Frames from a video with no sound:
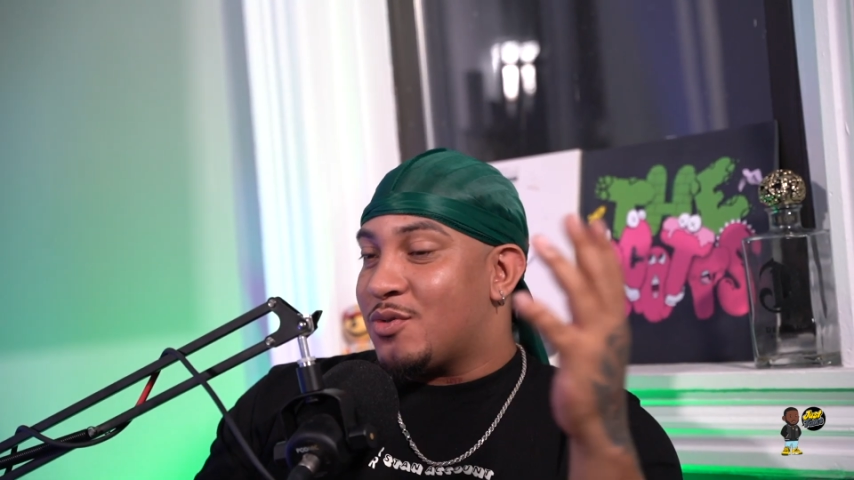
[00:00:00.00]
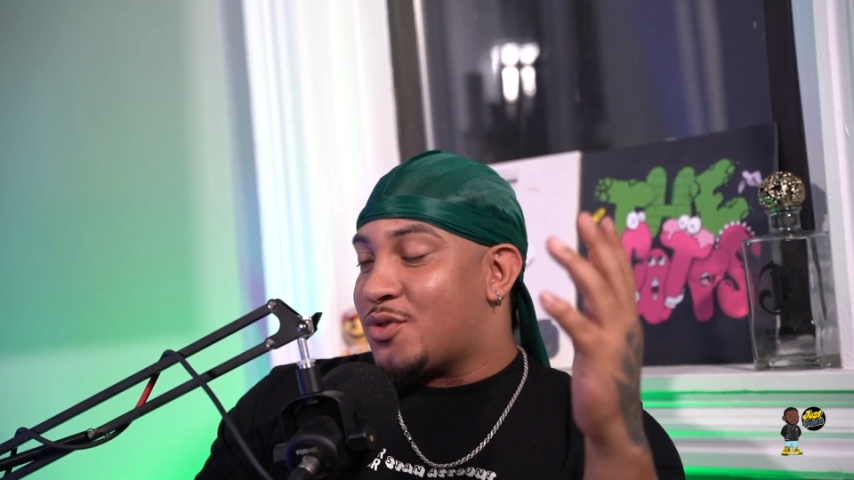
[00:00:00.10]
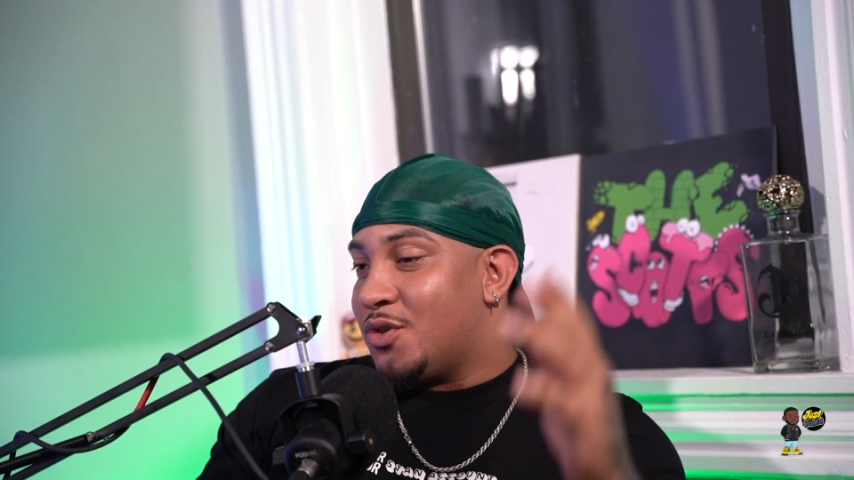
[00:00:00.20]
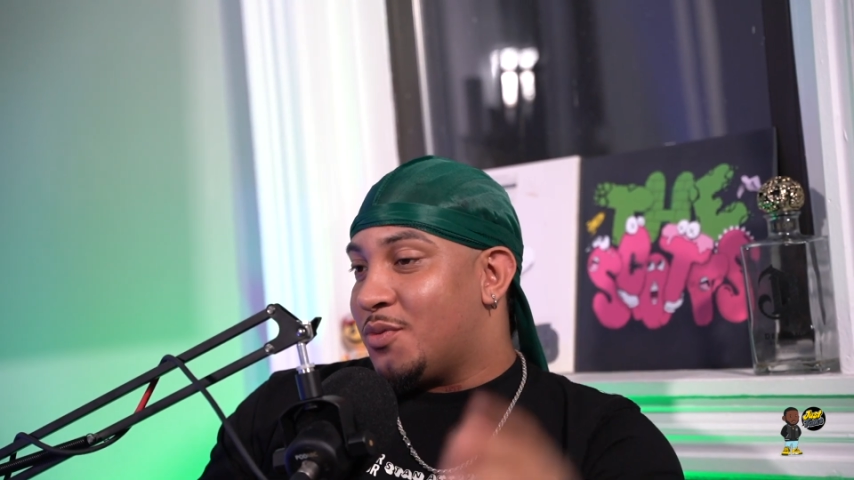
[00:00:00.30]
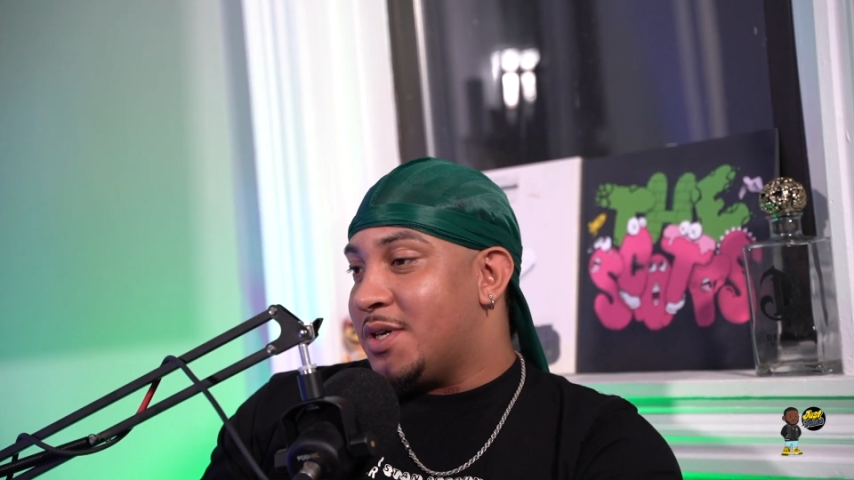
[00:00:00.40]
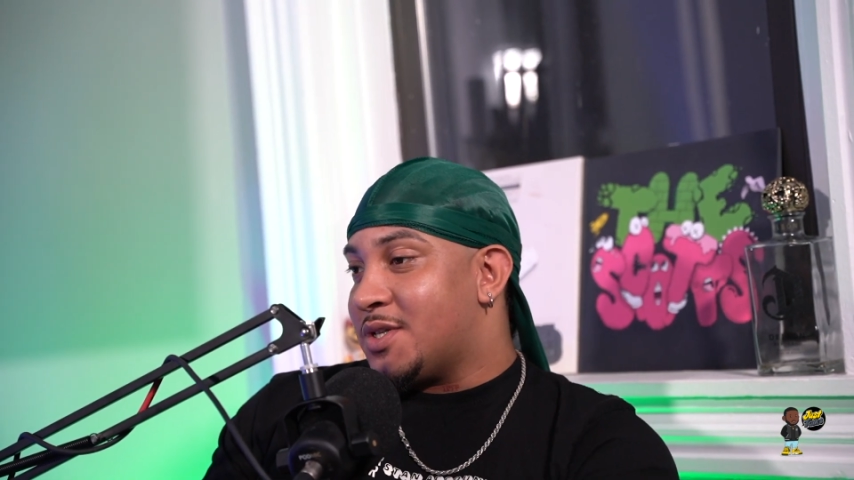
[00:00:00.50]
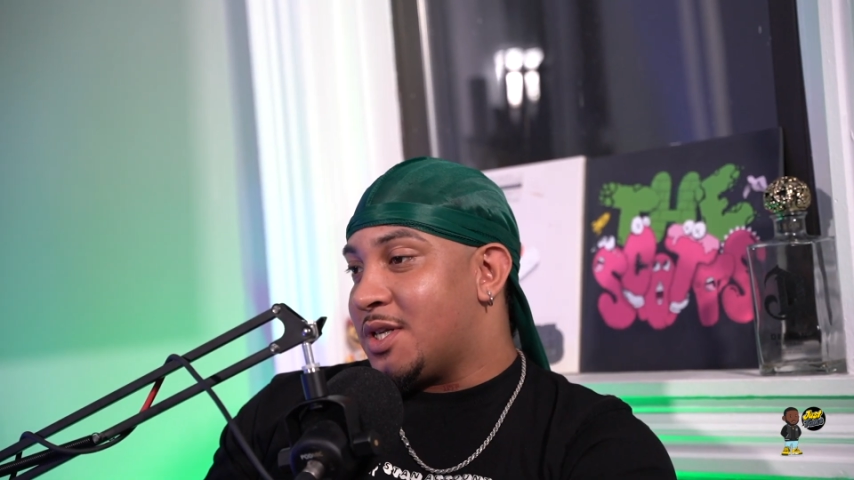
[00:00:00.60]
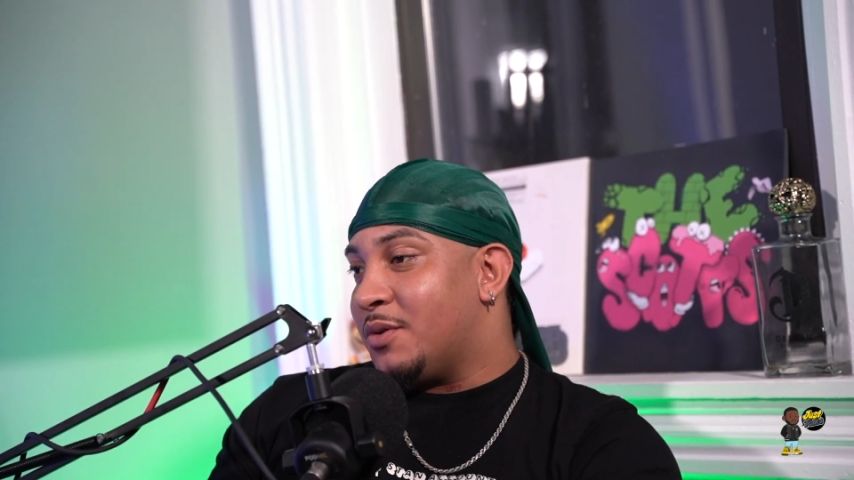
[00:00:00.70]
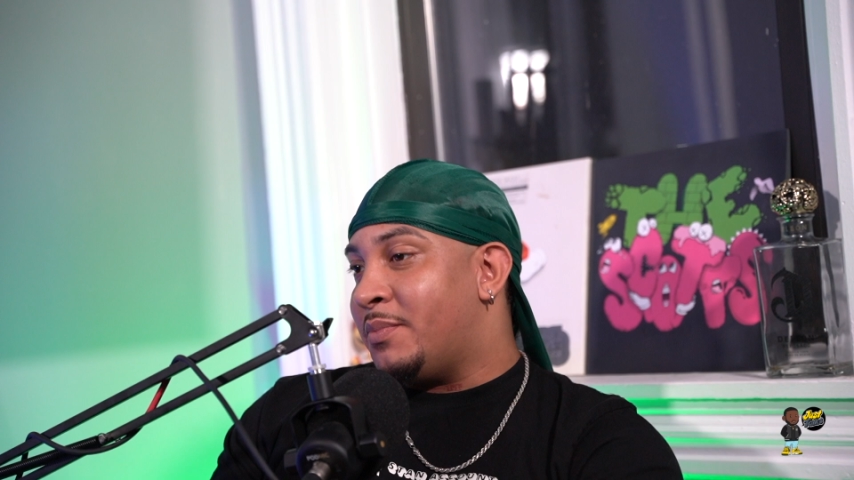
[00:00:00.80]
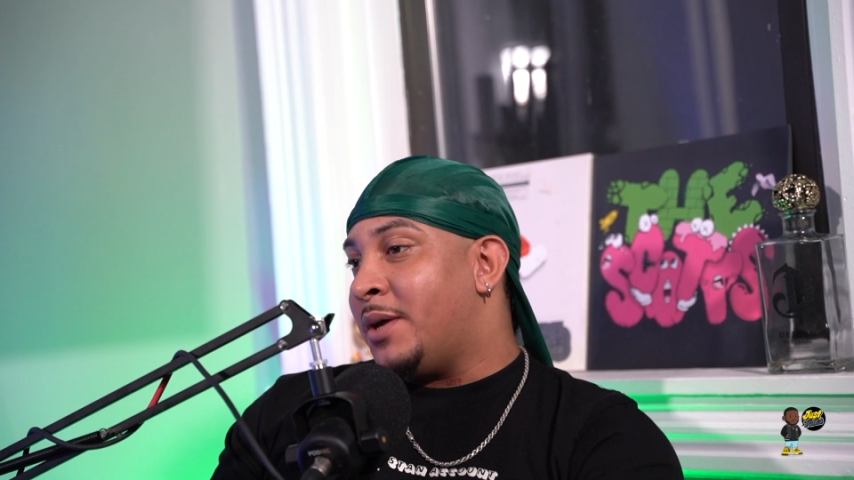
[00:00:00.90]
song when he was a
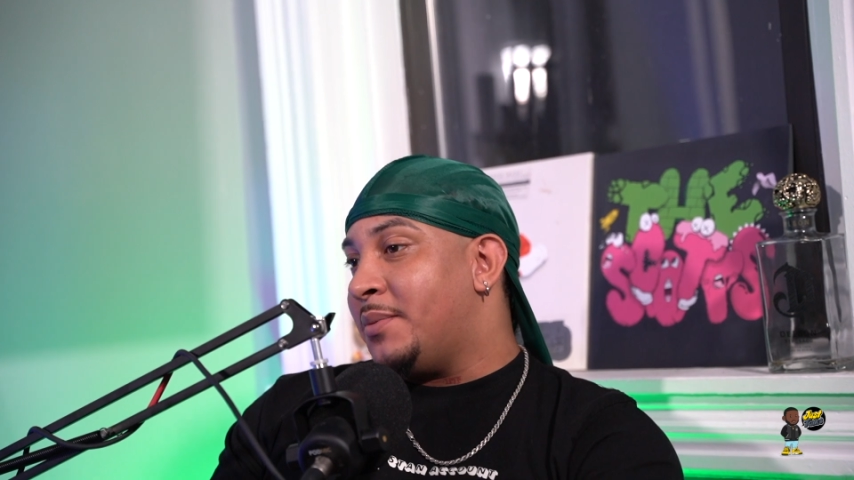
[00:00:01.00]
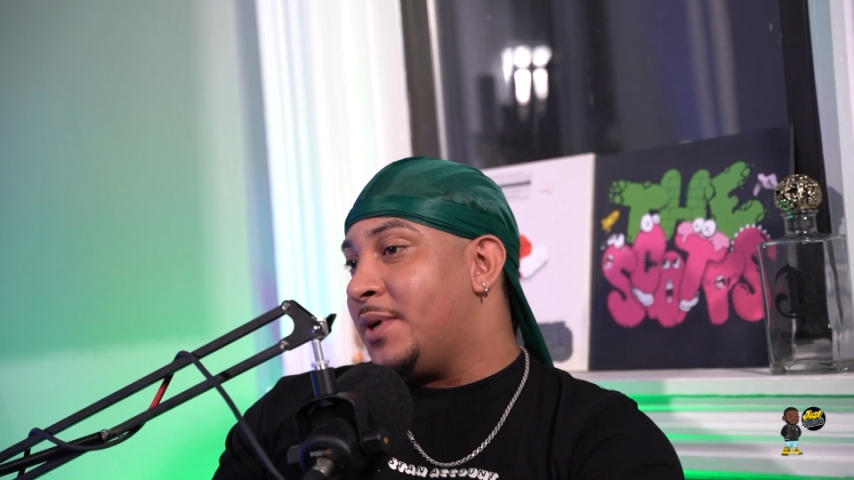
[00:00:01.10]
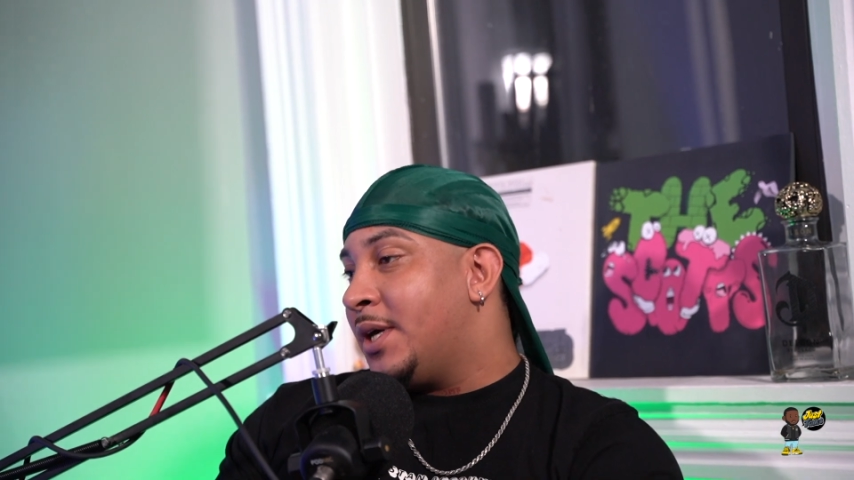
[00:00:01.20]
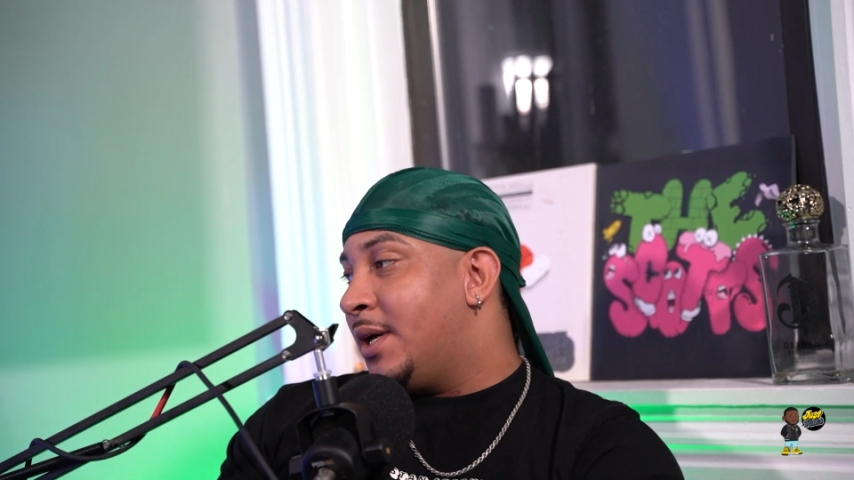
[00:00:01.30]
little baby.